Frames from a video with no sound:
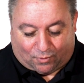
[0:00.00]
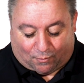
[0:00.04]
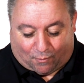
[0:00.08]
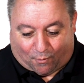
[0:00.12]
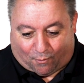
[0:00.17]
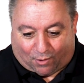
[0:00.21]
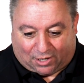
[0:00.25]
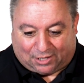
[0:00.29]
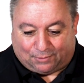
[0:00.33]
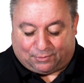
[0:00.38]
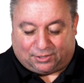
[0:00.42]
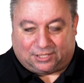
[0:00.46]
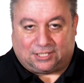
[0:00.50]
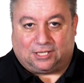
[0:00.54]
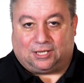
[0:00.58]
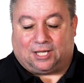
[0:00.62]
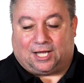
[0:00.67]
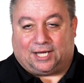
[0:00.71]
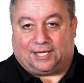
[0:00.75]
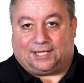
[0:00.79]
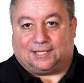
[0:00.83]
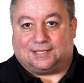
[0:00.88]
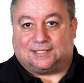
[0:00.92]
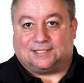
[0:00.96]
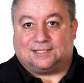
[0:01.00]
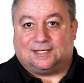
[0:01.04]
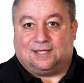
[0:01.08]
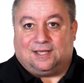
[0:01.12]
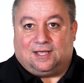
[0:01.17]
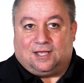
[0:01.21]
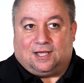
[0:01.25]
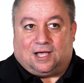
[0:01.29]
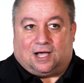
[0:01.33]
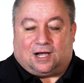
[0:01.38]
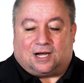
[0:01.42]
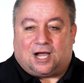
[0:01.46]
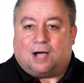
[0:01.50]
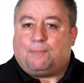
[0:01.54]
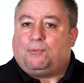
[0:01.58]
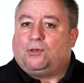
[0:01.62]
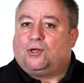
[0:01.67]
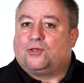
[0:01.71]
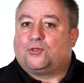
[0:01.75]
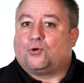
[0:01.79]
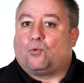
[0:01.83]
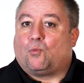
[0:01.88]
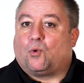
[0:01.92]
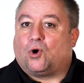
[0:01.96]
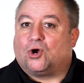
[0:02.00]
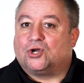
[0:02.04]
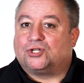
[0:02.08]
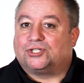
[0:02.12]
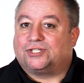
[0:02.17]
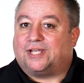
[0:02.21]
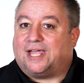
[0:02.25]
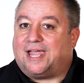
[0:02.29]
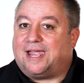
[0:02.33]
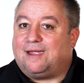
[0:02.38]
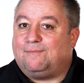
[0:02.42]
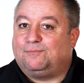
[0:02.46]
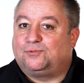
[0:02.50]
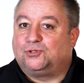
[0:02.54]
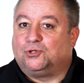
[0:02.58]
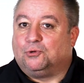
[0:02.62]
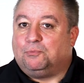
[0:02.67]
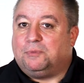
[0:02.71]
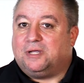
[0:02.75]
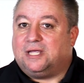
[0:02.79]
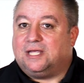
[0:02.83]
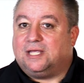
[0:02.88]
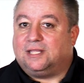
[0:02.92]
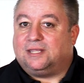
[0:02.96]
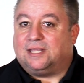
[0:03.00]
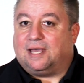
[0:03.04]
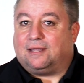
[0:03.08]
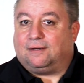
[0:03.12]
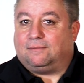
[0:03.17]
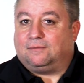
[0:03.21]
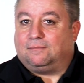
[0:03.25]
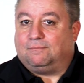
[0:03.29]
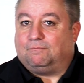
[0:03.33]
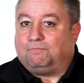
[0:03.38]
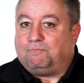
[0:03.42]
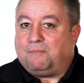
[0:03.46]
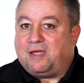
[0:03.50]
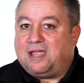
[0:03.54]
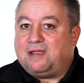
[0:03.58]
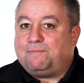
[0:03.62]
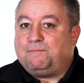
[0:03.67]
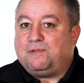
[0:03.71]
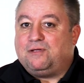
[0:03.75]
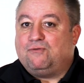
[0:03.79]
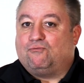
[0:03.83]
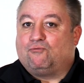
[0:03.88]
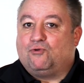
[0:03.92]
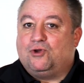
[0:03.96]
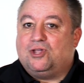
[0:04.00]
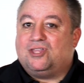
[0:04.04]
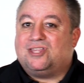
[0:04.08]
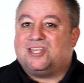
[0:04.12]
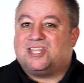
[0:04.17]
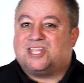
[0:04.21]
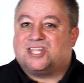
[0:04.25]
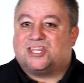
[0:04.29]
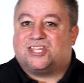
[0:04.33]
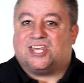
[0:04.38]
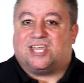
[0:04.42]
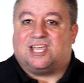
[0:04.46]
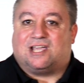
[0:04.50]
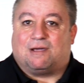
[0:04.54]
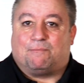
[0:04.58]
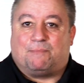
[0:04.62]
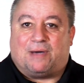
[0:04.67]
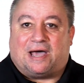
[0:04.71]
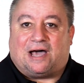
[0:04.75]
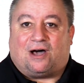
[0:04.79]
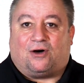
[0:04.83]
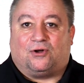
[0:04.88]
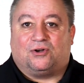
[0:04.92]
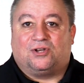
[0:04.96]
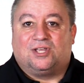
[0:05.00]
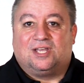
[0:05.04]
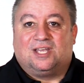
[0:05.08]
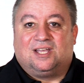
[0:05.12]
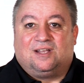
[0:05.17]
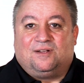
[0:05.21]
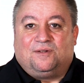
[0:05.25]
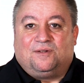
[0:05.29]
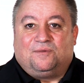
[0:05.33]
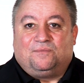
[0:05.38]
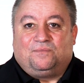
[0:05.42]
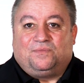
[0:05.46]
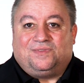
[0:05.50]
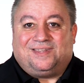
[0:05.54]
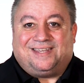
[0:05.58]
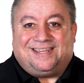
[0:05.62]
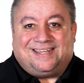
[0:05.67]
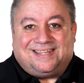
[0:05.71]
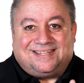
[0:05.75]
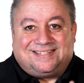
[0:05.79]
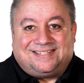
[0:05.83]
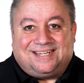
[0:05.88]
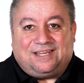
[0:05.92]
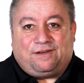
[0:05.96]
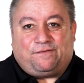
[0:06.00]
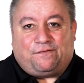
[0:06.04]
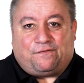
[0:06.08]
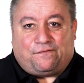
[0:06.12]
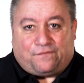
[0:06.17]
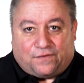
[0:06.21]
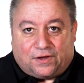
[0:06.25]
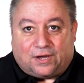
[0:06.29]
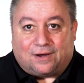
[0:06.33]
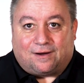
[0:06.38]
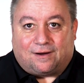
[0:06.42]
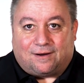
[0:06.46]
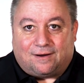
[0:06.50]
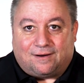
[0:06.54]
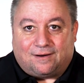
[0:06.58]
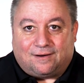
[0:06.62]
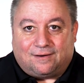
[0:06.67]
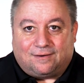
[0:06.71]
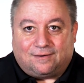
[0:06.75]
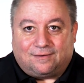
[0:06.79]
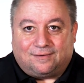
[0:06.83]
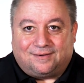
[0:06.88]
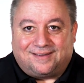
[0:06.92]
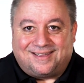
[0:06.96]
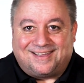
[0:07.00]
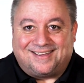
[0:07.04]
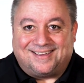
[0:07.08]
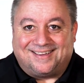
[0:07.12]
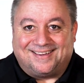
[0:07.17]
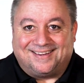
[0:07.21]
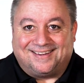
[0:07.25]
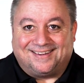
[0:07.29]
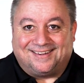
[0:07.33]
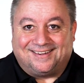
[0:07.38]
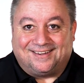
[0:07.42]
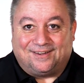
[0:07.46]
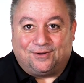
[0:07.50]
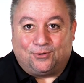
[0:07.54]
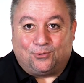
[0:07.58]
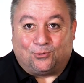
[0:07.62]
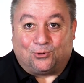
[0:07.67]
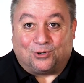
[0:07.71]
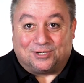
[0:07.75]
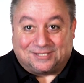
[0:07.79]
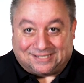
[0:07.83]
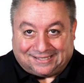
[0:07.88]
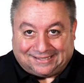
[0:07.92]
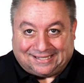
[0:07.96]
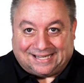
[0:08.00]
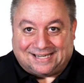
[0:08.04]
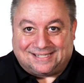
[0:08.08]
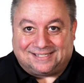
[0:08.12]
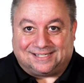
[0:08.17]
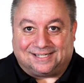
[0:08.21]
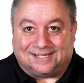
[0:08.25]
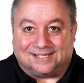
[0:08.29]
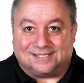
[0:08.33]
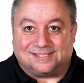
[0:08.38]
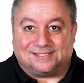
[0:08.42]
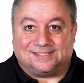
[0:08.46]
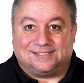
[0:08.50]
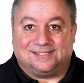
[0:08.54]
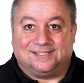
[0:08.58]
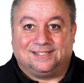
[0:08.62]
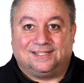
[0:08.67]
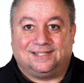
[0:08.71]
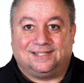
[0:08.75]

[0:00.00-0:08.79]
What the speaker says: we're working with clients, a couple other words came to me that made me really think about, is it fear or is it laziness?